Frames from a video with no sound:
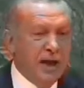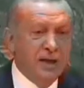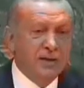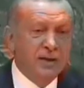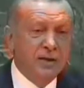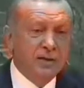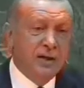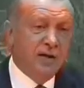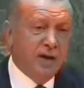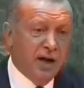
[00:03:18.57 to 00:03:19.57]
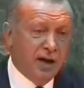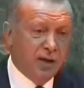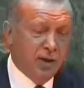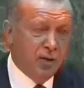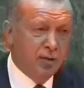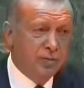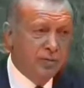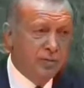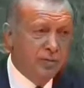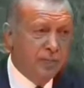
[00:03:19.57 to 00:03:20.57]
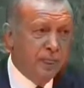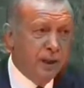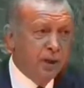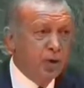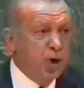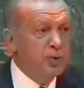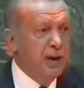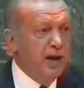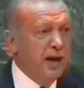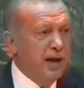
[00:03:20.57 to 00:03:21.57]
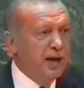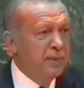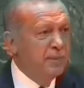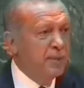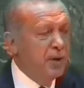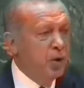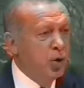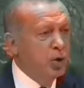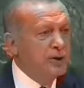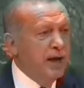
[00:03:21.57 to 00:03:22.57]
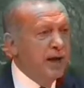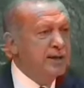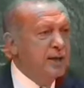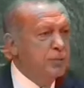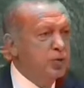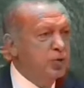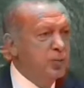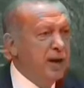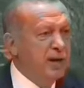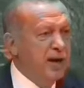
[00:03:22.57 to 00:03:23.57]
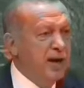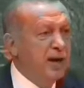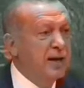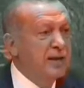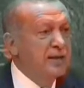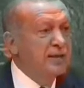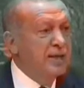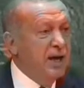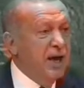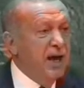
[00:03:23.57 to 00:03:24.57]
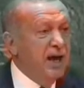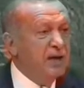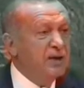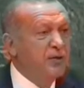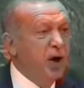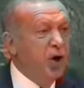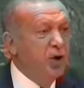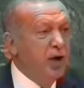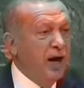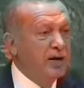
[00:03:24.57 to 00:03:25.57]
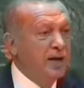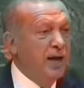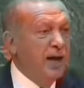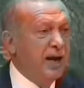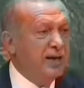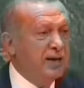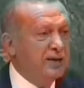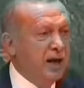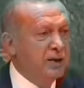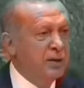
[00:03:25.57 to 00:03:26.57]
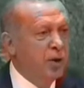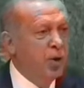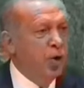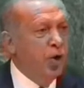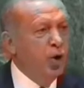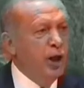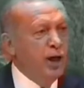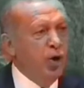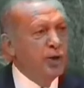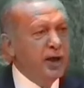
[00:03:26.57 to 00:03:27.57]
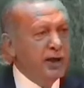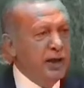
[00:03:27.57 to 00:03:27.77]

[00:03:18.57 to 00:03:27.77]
tendencies, as well as the communities normalizing hate speech under the pretext of freedom of expression, are in the leading spots, and they are the ones to blame.